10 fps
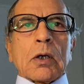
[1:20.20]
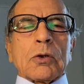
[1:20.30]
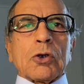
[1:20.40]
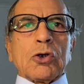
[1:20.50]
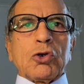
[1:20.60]

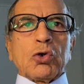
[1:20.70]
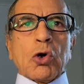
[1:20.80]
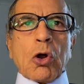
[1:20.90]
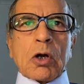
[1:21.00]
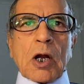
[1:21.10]
The New
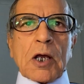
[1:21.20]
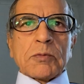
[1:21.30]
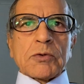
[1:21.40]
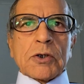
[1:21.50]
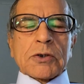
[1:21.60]
York
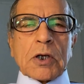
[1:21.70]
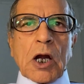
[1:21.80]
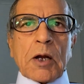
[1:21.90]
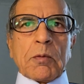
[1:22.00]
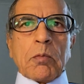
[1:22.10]
Times
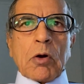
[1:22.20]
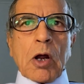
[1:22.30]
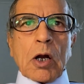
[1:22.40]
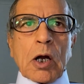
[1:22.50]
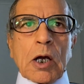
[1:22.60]
described
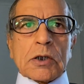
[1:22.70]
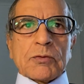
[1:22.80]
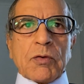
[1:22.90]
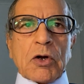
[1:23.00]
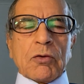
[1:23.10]
Bhrara as
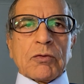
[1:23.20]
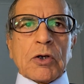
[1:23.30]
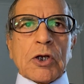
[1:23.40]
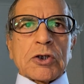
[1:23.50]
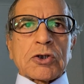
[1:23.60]
one of the
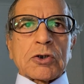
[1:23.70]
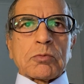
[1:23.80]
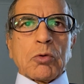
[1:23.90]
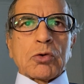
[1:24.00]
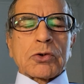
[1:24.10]
nation's
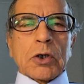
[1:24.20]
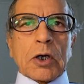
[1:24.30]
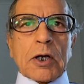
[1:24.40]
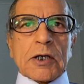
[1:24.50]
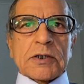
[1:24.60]
most
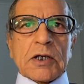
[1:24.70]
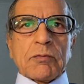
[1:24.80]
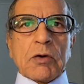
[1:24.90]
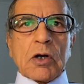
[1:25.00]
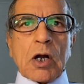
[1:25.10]
aggressive
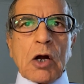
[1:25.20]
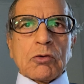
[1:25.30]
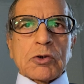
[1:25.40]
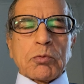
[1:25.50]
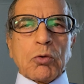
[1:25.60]
and
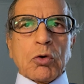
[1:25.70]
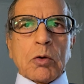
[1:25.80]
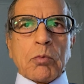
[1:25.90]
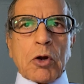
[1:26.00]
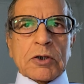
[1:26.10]

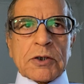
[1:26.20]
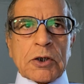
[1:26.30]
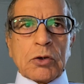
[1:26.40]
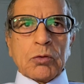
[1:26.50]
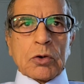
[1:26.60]
outspoken
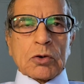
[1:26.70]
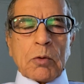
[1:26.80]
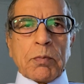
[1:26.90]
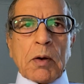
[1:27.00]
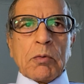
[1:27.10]
prosecutors
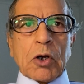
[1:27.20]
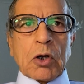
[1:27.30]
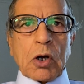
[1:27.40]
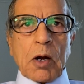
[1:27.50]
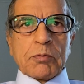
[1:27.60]
of public
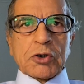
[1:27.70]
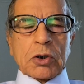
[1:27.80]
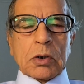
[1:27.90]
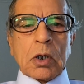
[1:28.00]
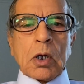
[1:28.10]

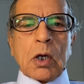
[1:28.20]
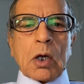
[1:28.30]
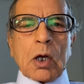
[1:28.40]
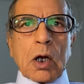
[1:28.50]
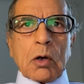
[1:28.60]
corruption
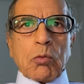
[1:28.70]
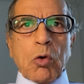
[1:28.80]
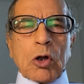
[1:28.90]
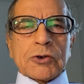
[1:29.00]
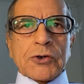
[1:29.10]
and
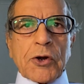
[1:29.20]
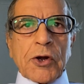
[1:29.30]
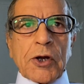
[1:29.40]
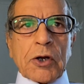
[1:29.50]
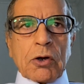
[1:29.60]
Wall
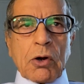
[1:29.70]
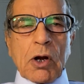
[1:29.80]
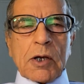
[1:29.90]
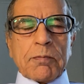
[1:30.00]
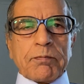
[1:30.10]
Street crime.